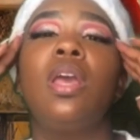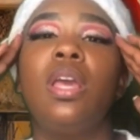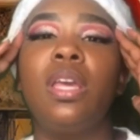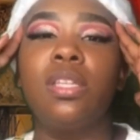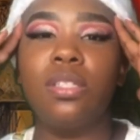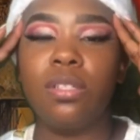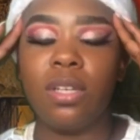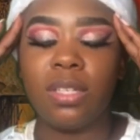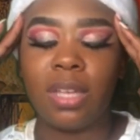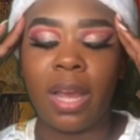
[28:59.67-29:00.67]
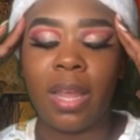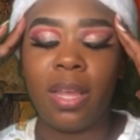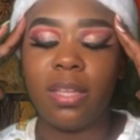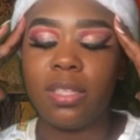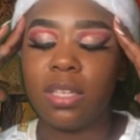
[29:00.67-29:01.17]
into your
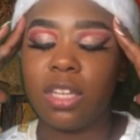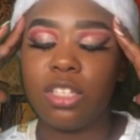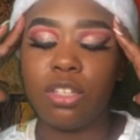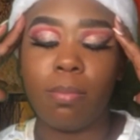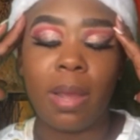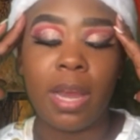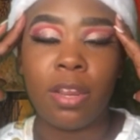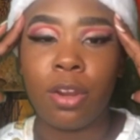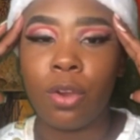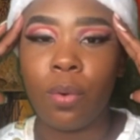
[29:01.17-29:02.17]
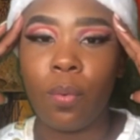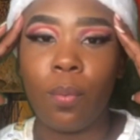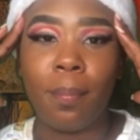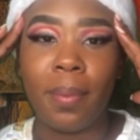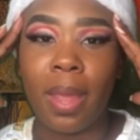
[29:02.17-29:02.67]
diet to let your body know,
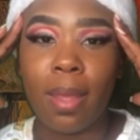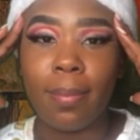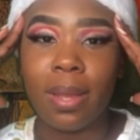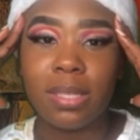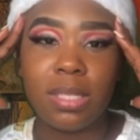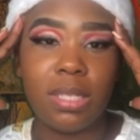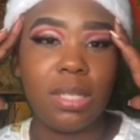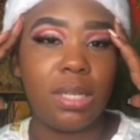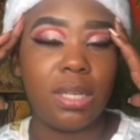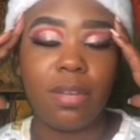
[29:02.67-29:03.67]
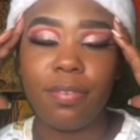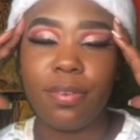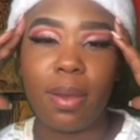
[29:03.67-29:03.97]
baby, I still love you. I'm